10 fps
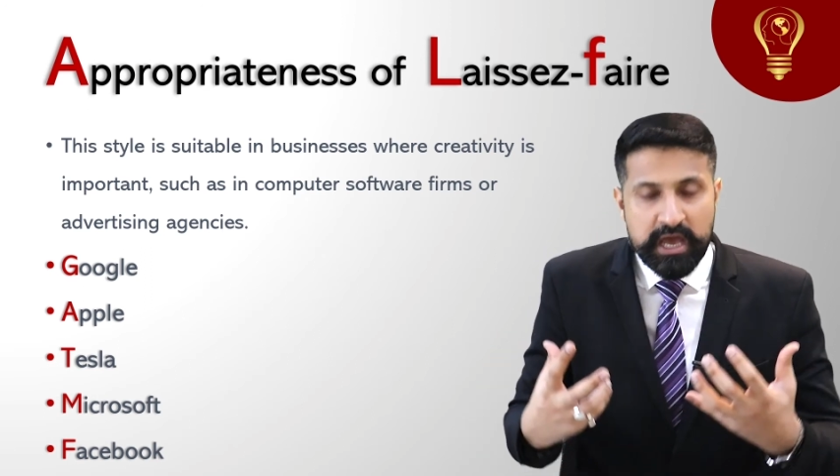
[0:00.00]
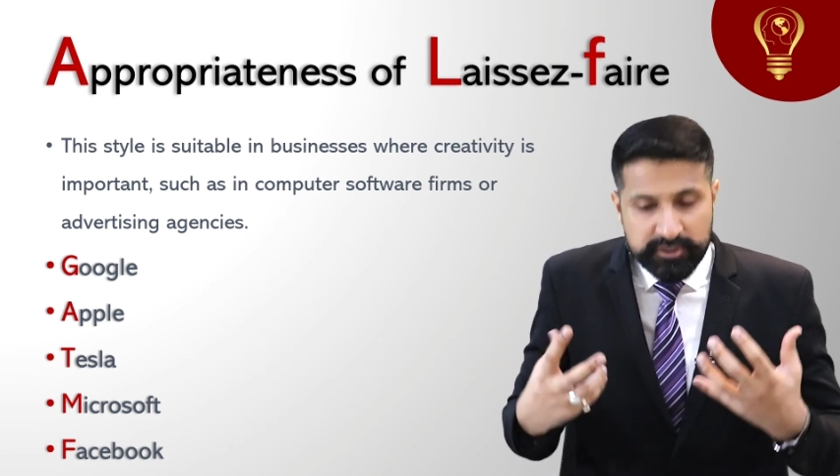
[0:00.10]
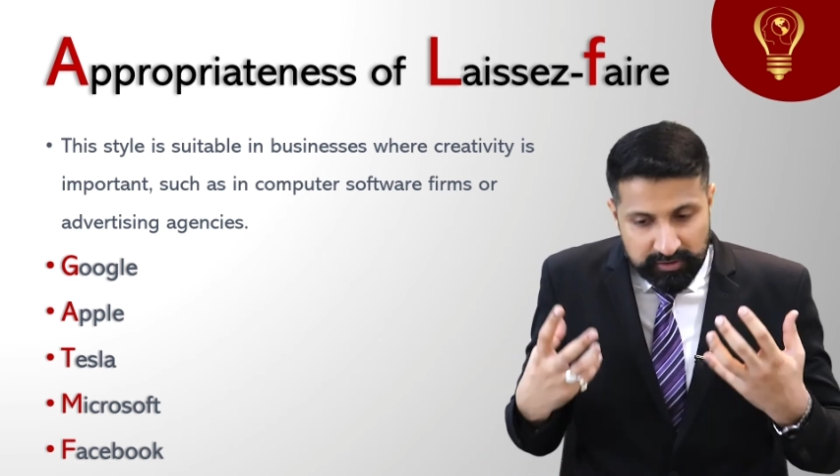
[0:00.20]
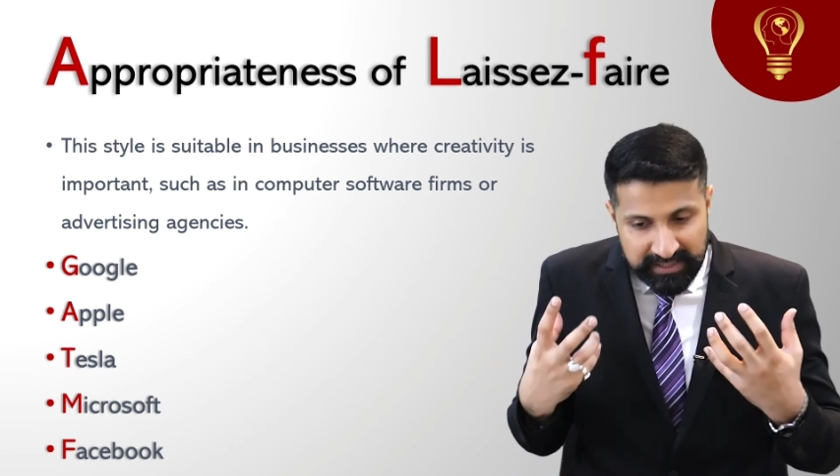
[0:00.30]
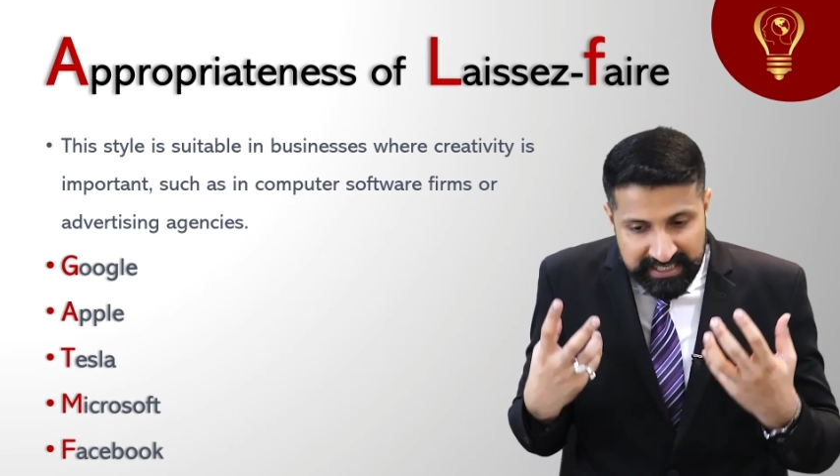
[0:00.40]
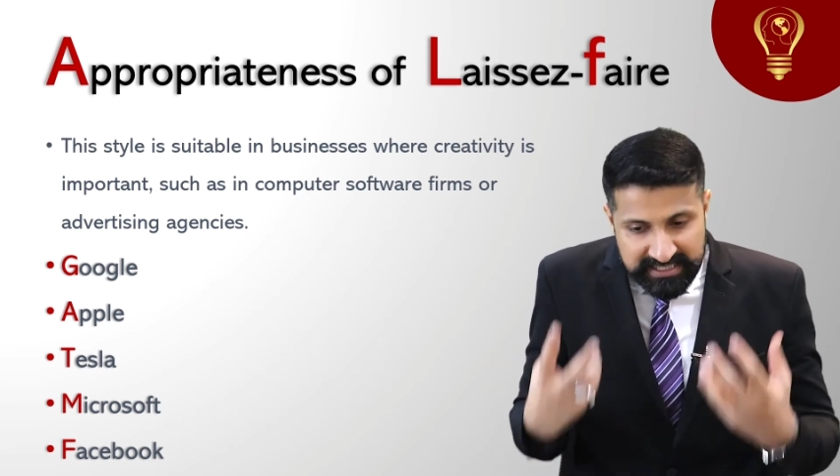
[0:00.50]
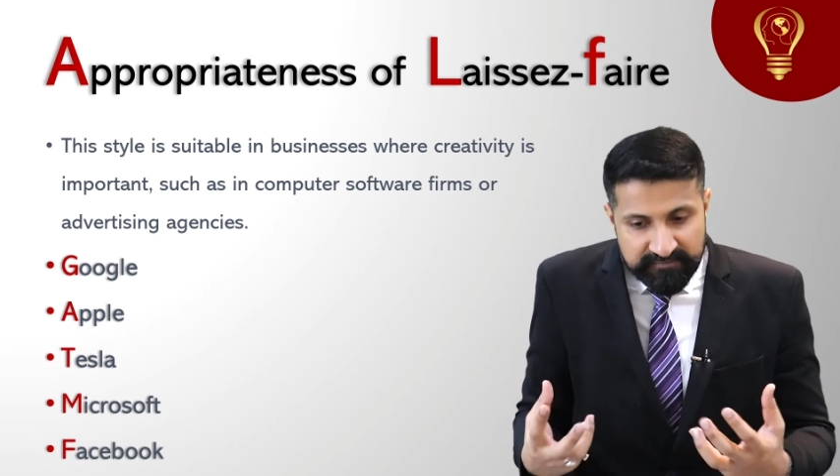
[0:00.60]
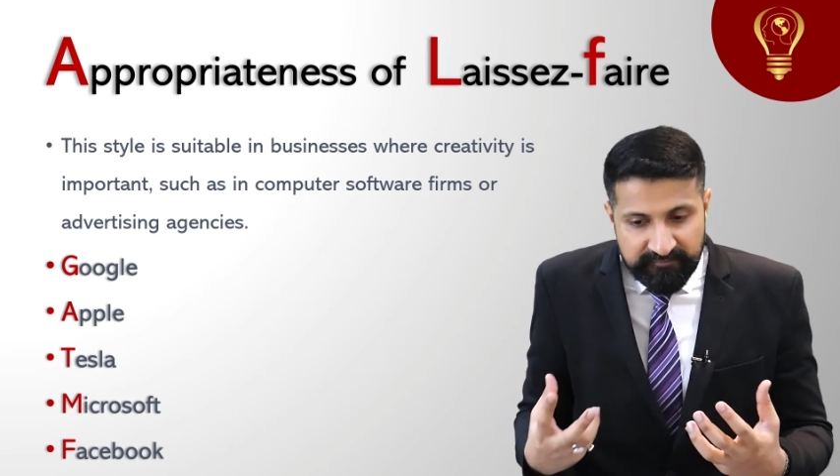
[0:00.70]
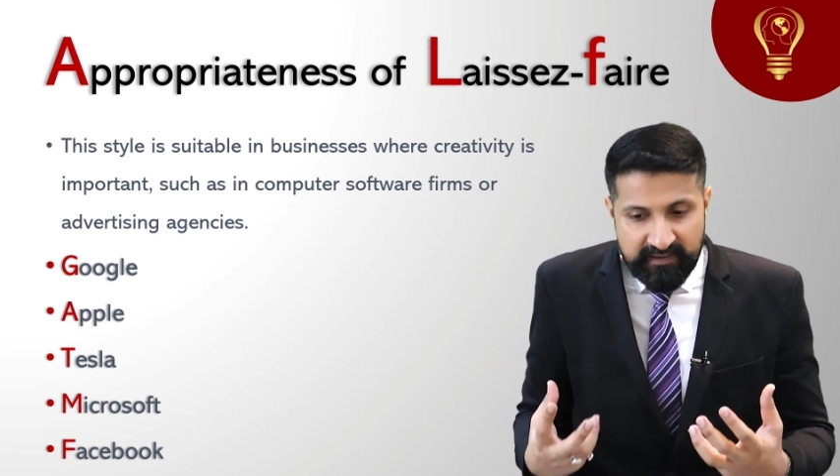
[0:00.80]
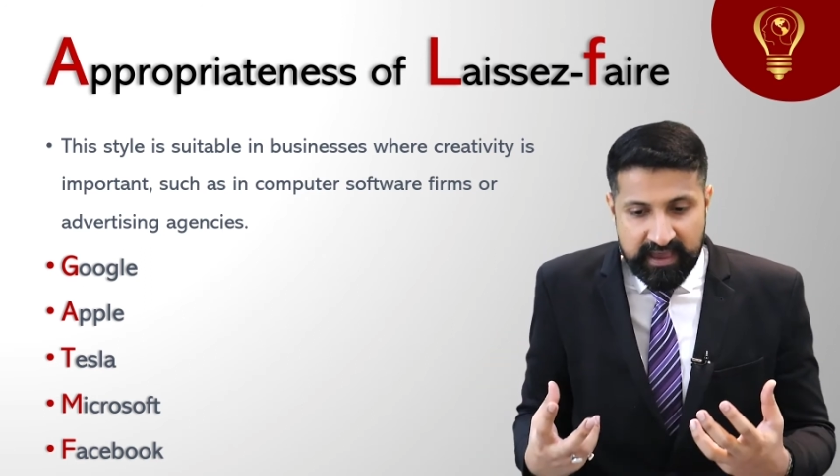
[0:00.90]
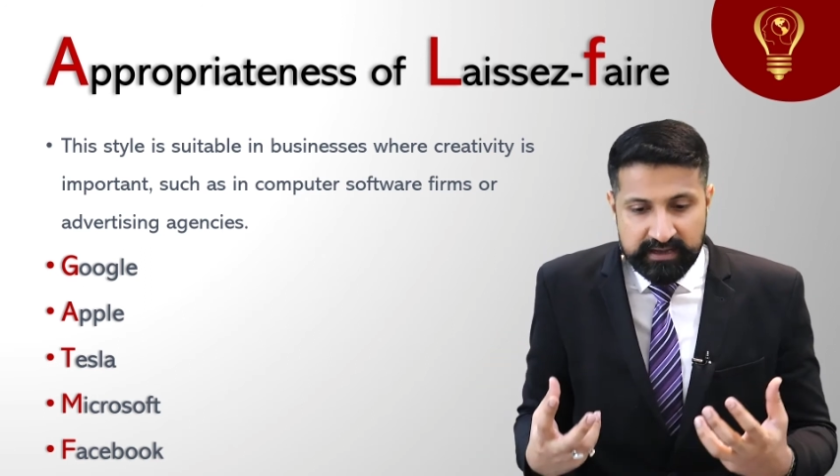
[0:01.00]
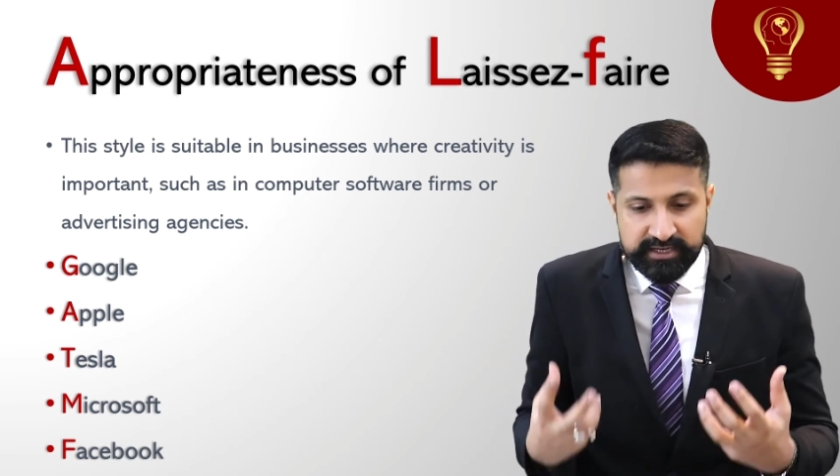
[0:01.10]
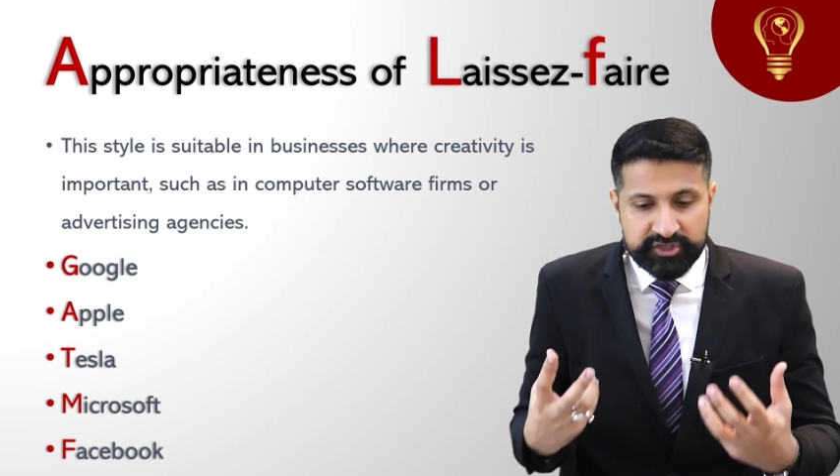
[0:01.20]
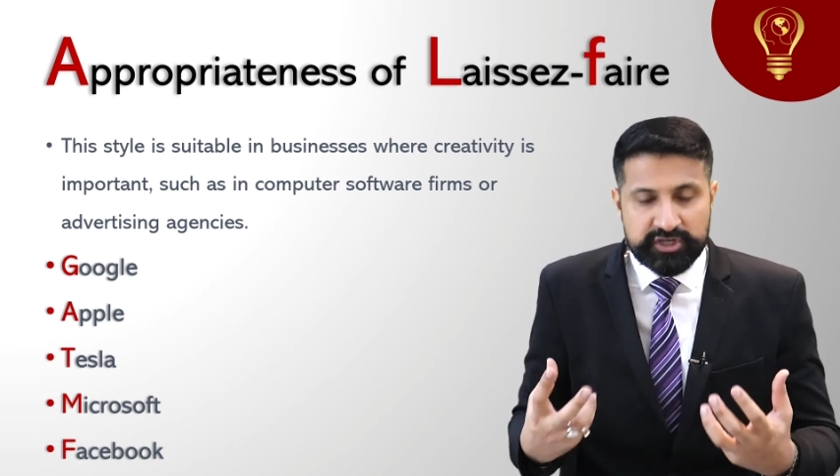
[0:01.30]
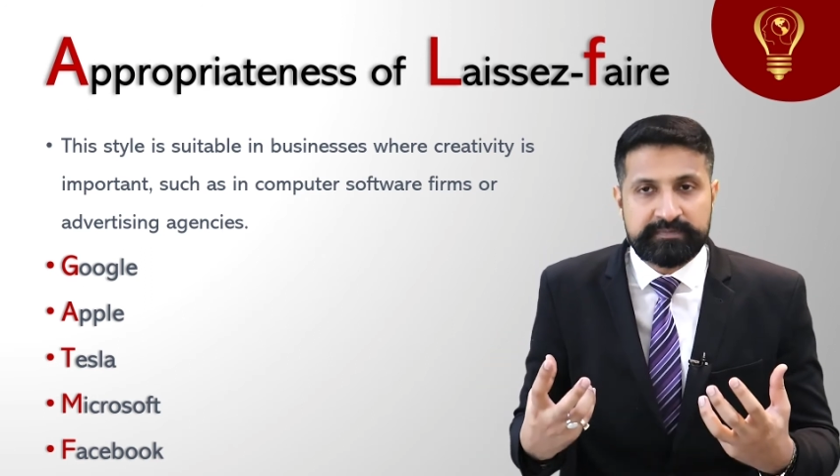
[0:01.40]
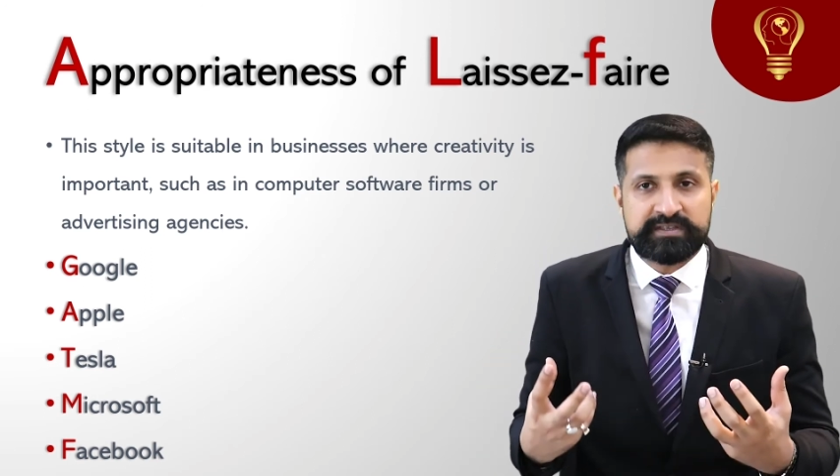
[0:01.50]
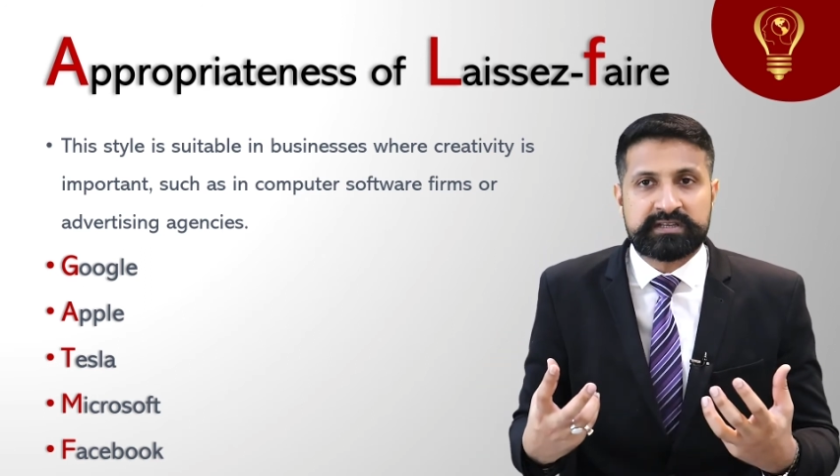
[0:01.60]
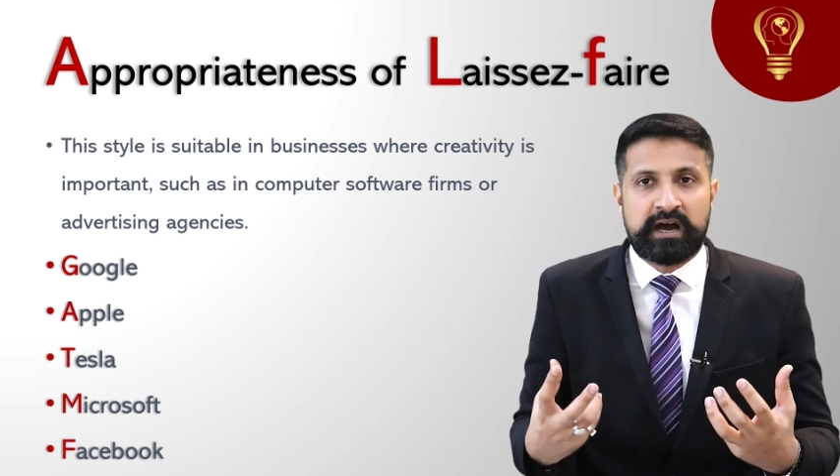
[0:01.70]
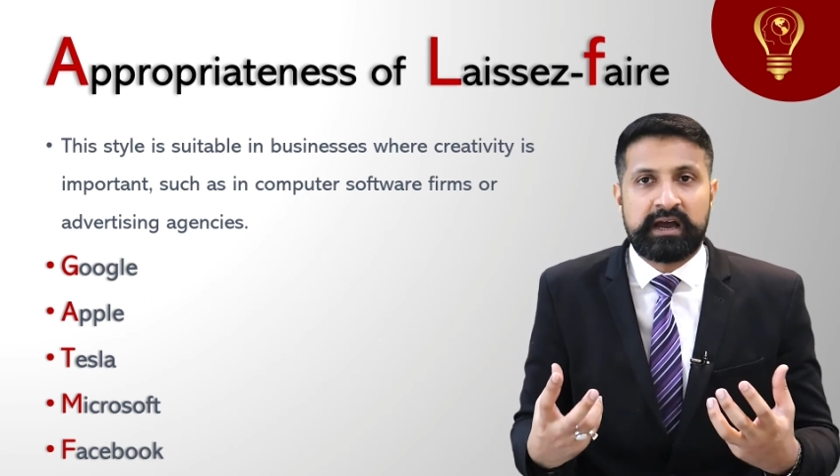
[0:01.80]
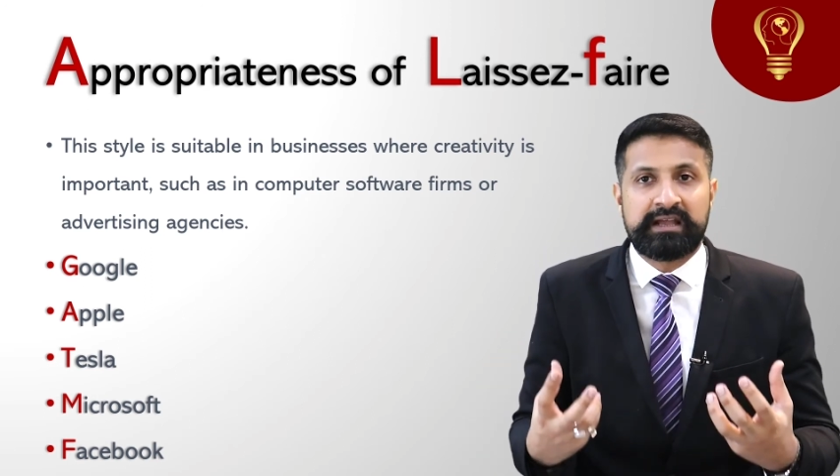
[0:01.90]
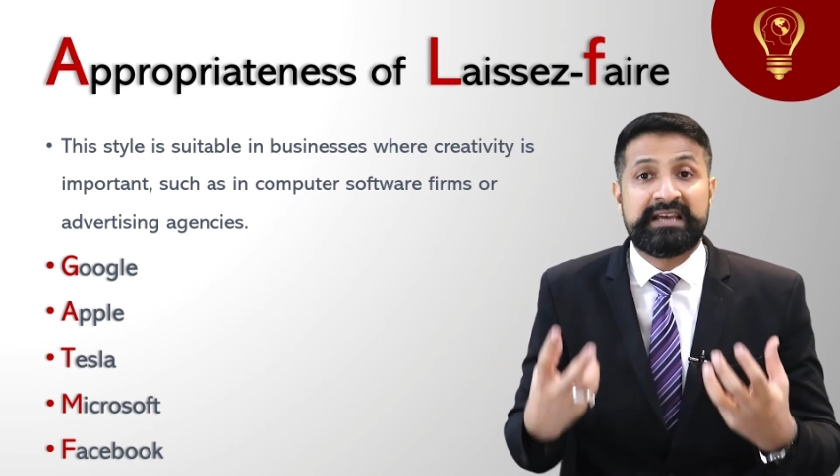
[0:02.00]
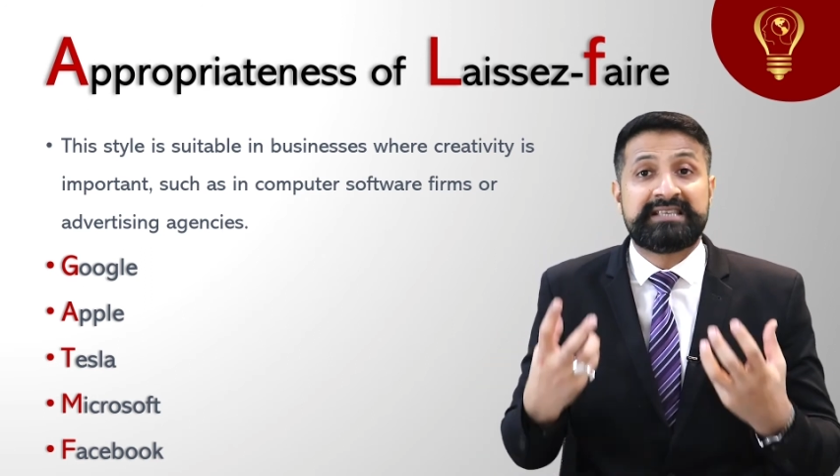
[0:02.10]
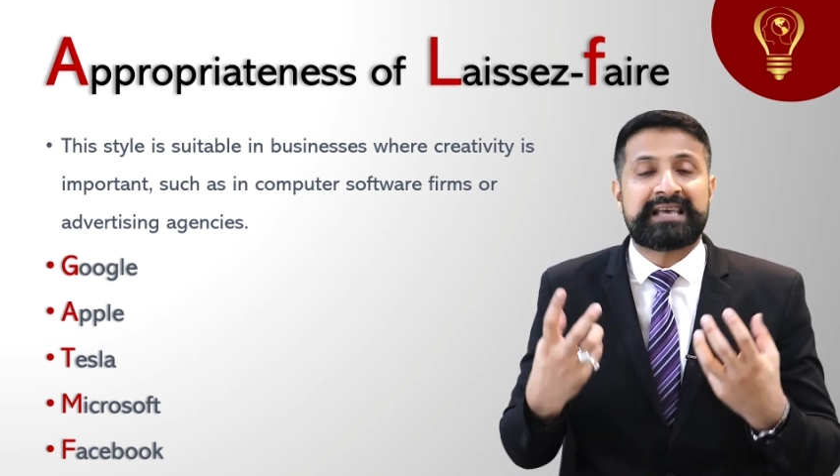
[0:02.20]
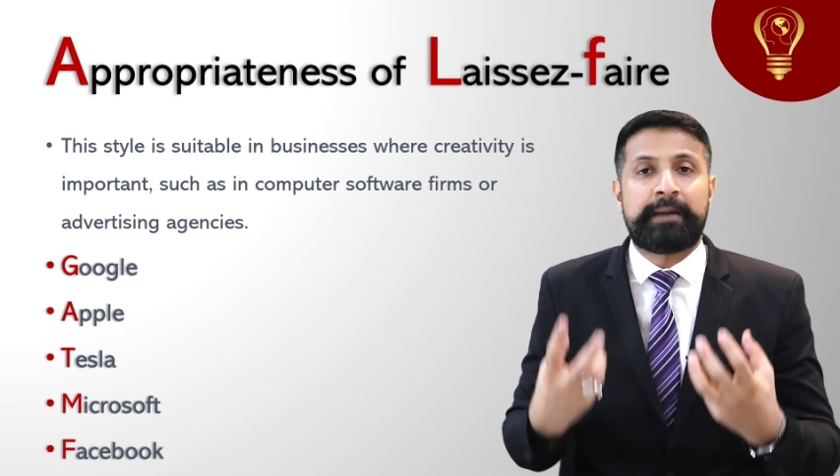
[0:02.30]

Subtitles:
So laissez-faire leadership style is